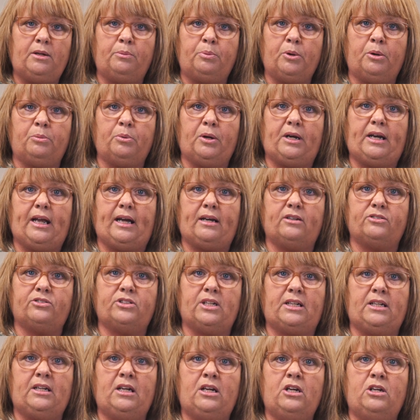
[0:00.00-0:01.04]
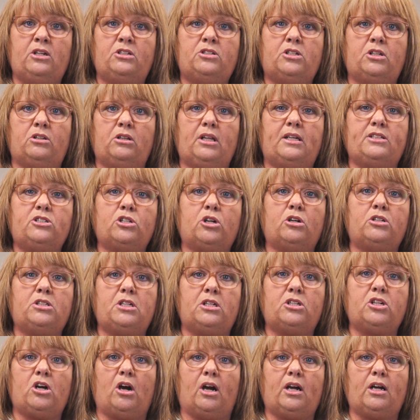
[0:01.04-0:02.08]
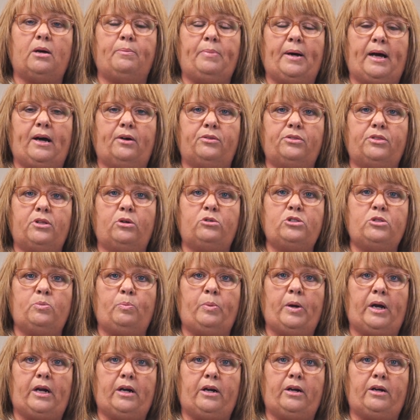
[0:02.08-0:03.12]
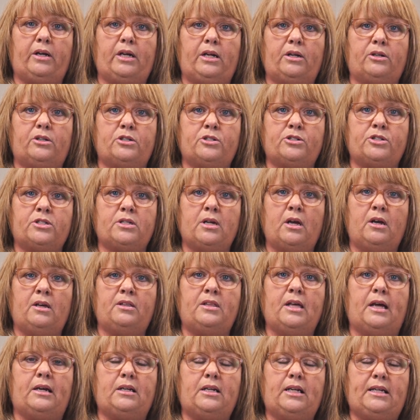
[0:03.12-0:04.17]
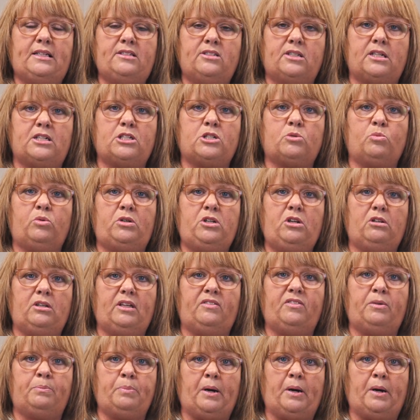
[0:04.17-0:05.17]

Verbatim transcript: appropriate housing, to let's start to talk about those barriers that exist when you live in